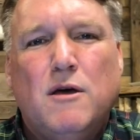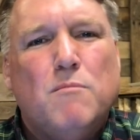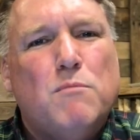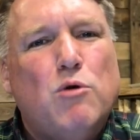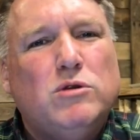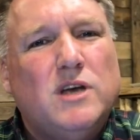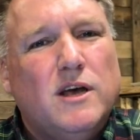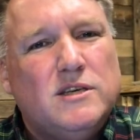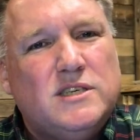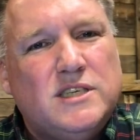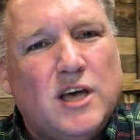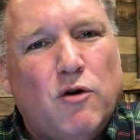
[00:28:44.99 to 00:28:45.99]
most
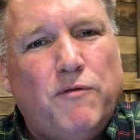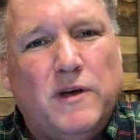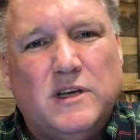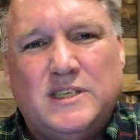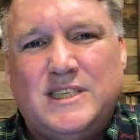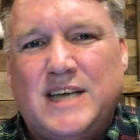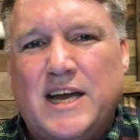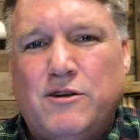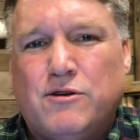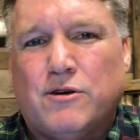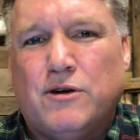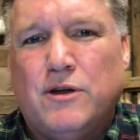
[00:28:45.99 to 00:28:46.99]

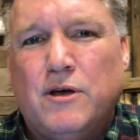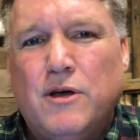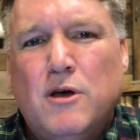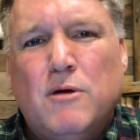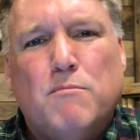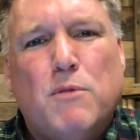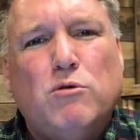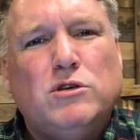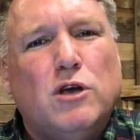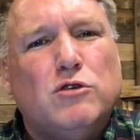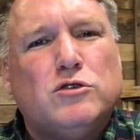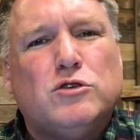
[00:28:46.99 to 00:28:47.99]
self-centered,
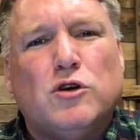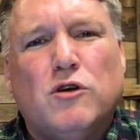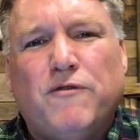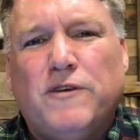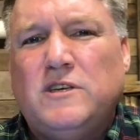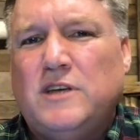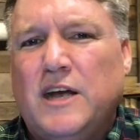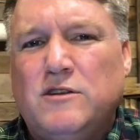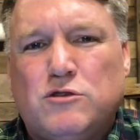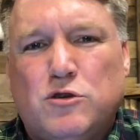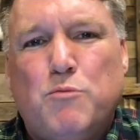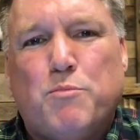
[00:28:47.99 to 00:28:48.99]
most surface and
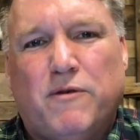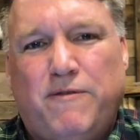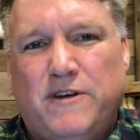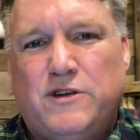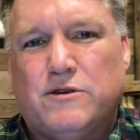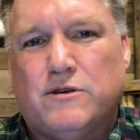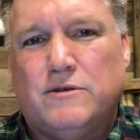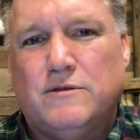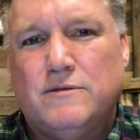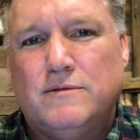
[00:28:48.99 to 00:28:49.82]
superficial.